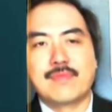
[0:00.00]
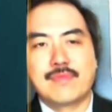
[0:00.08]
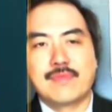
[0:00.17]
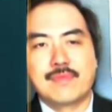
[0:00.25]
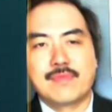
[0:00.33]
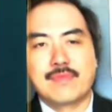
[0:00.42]

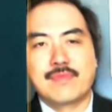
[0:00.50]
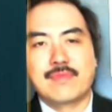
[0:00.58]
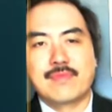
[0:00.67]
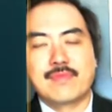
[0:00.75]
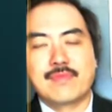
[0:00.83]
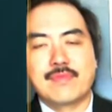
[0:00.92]

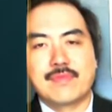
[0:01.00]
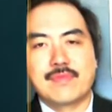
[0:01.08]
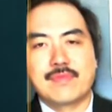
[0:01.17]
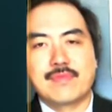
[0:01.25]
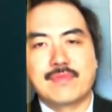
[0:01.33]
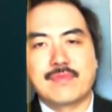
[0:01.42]

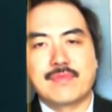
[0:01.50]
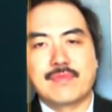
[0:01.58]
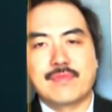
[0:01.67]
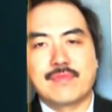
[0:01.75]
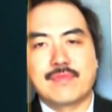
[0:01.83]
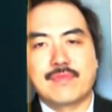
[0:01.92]

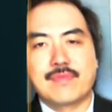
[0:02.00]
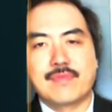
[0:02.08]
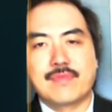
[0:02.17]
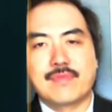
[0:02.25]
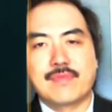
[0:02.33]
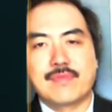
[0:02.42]

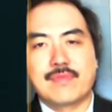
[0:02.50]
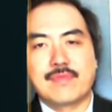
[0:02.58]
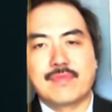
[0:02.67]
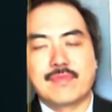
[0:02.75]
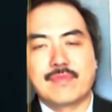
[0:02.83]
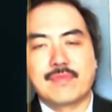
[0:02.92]

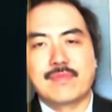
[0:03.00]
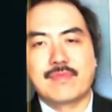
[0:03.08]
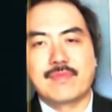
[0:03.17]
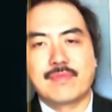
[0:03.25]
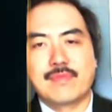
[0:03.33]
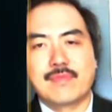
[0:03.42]

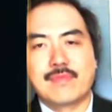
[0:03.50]
[no speech]